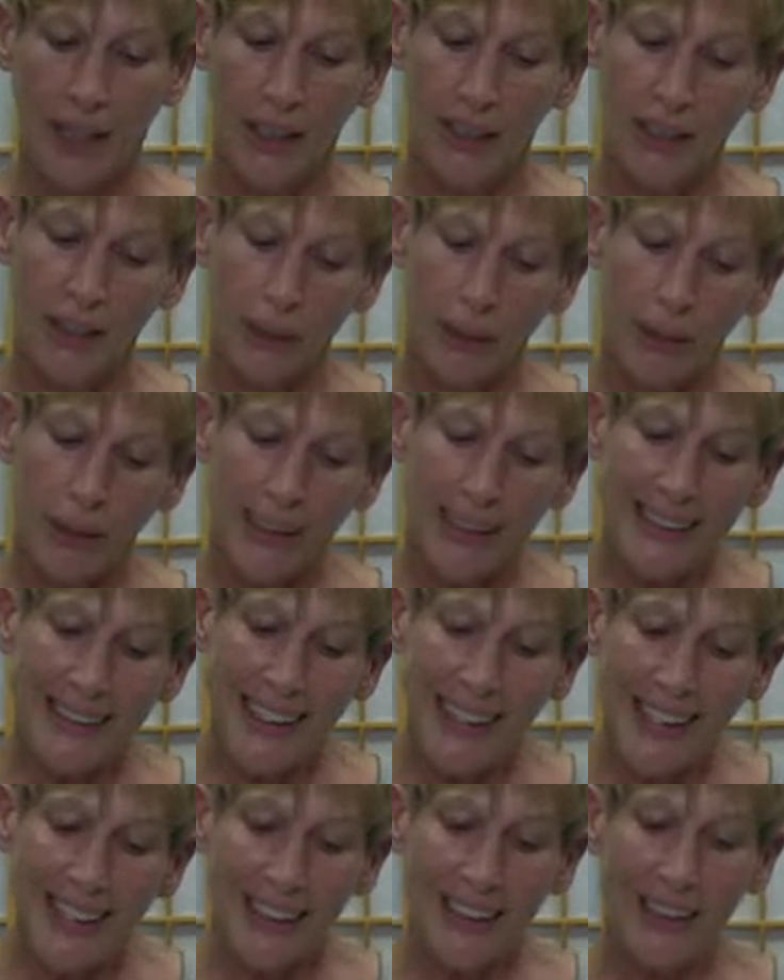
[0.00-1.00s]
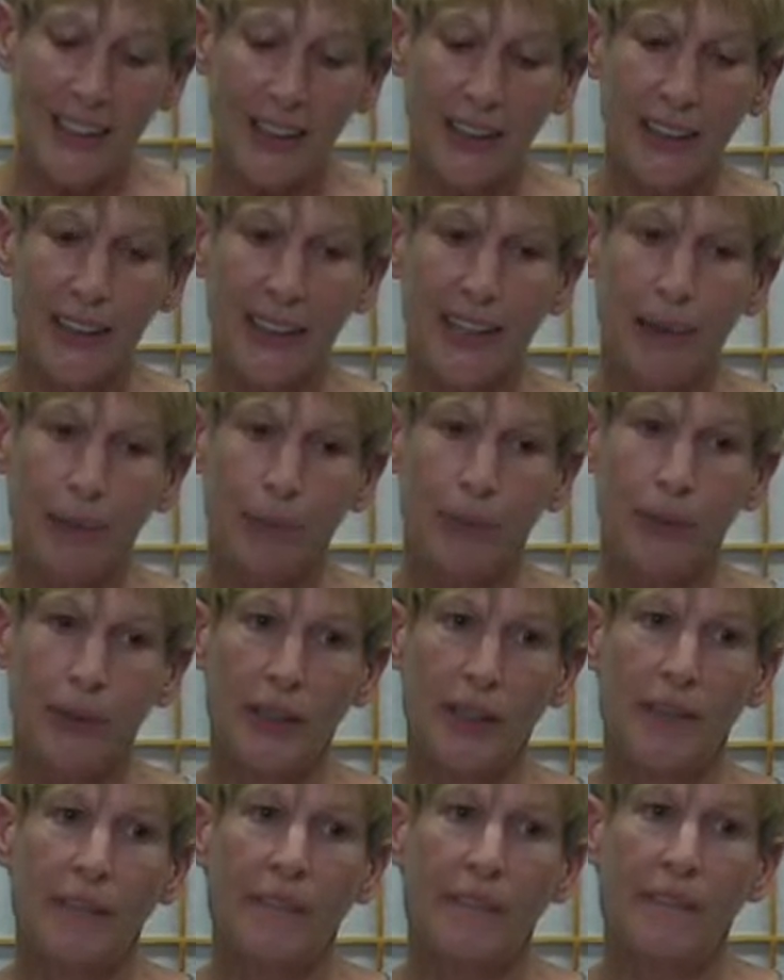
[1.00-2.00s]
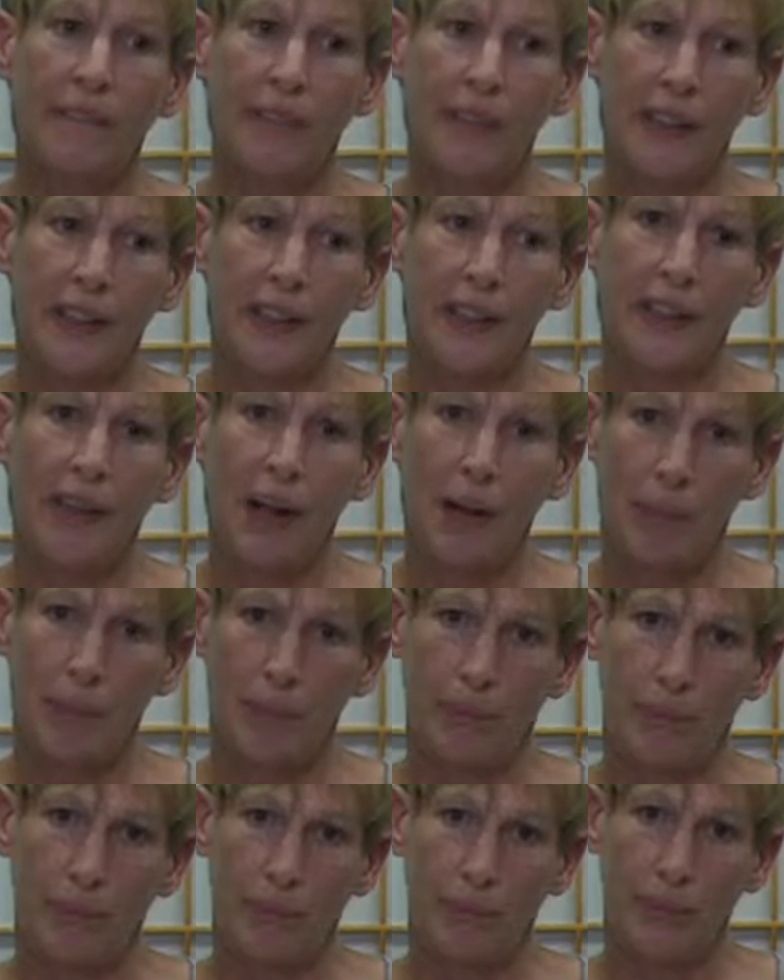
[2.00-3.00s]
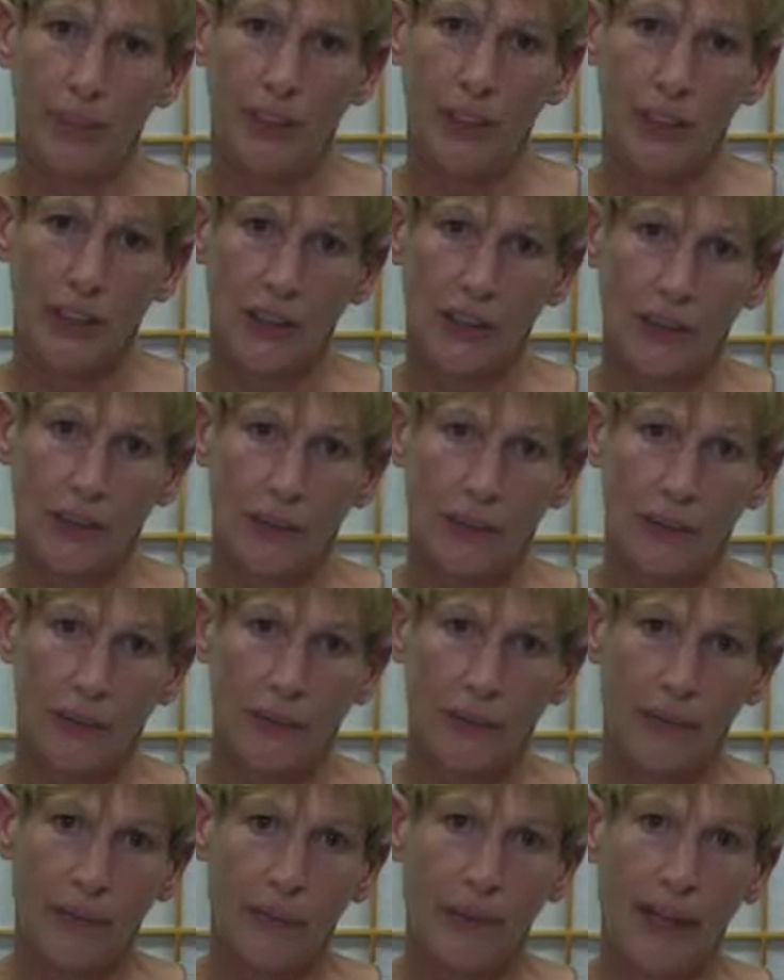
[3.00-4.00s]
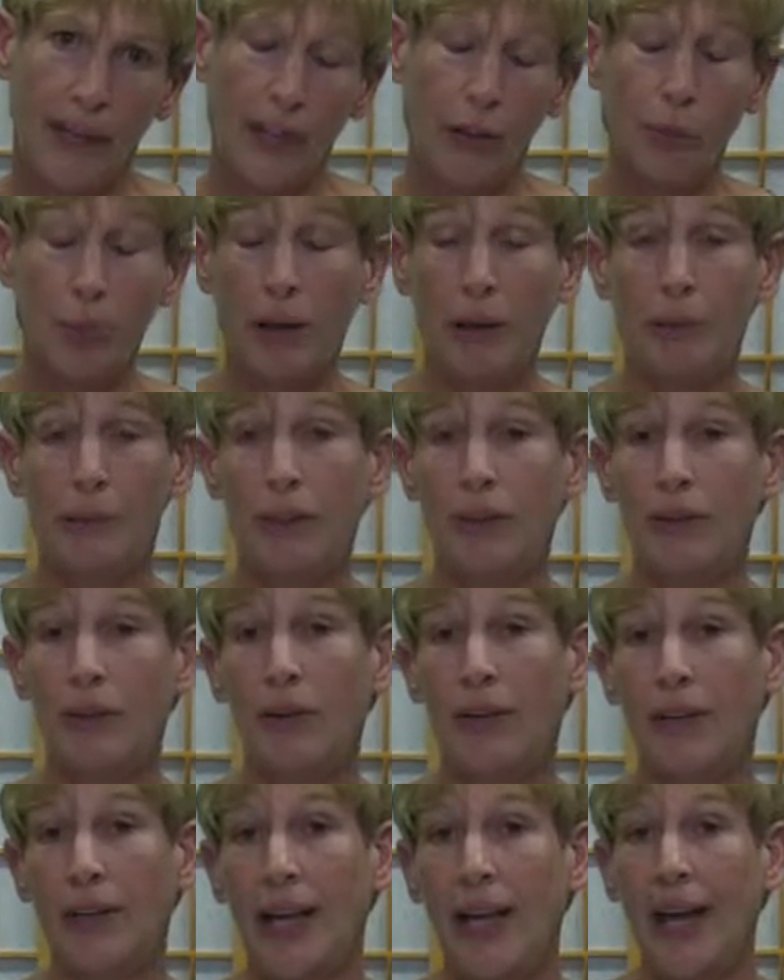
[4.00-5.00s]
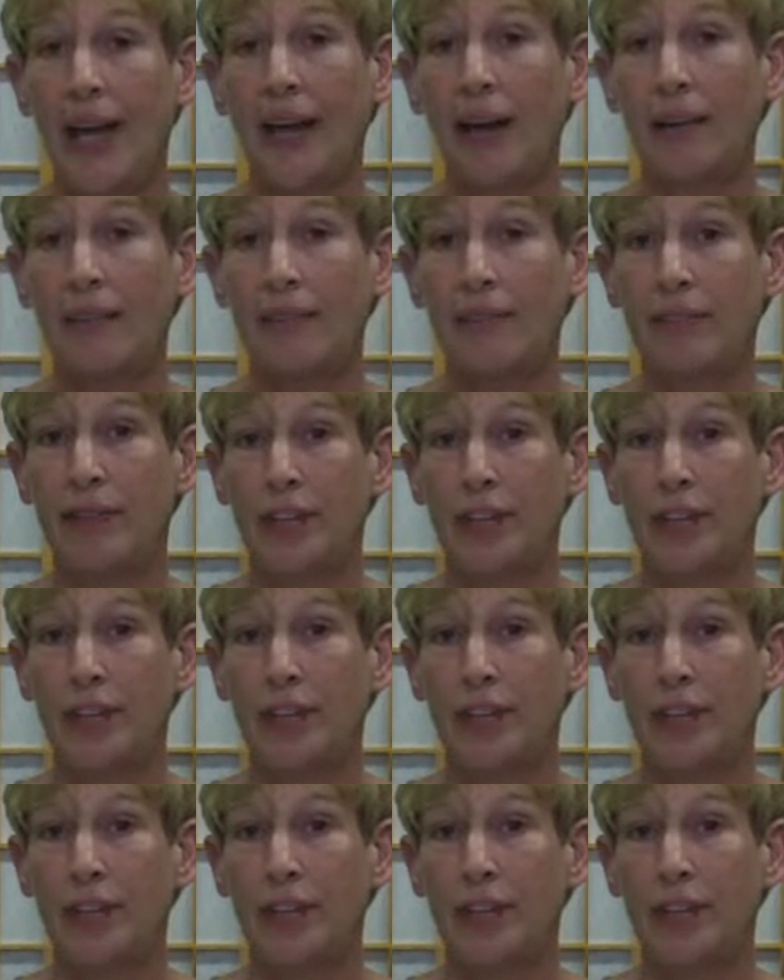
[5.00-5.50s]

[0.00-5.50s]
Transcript: So meditation can bring a freedom to you that maybe you don't have.